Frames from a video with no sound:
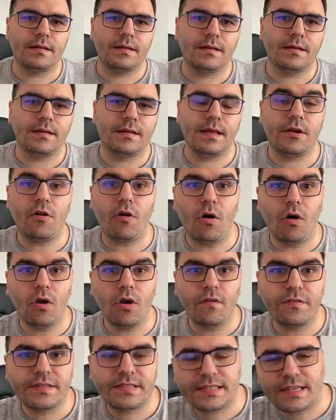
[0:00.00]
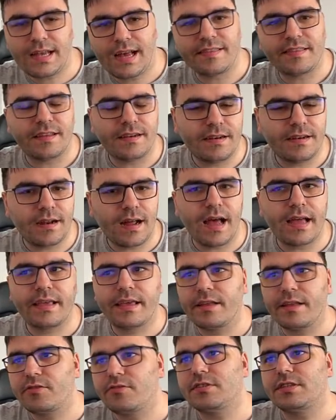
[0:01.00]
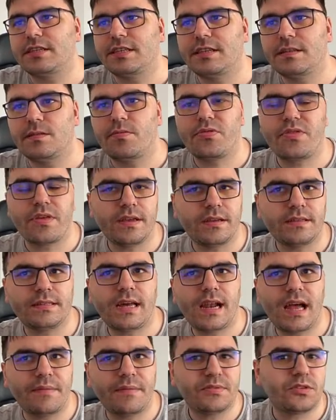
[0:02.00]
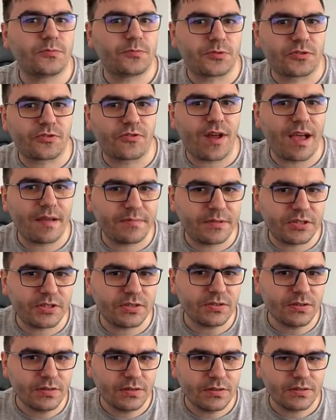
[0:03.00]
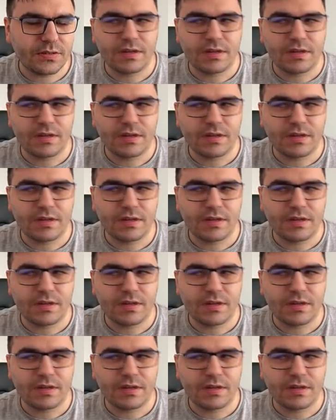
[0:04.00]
And all of a sudden, I get to see the things that I'm subscribed to.